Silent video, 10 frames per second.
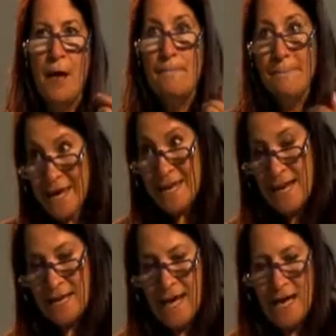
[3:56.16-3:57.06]
making
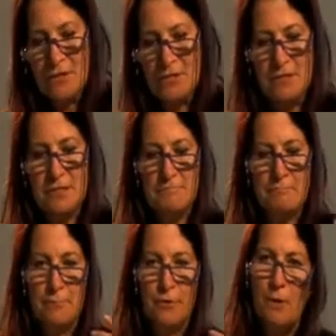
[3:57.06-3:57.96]
analogies,
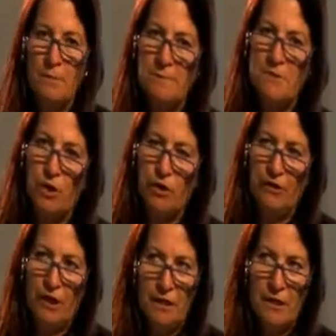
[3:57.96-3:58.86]
problem
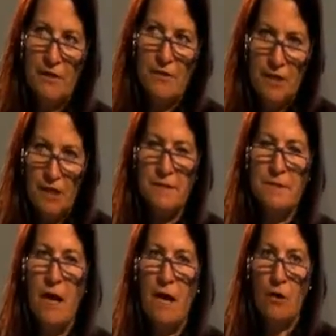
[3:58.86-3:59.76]
solving. These
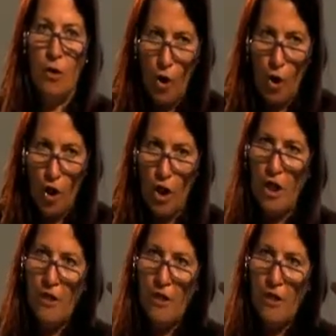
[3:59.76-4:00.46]
are all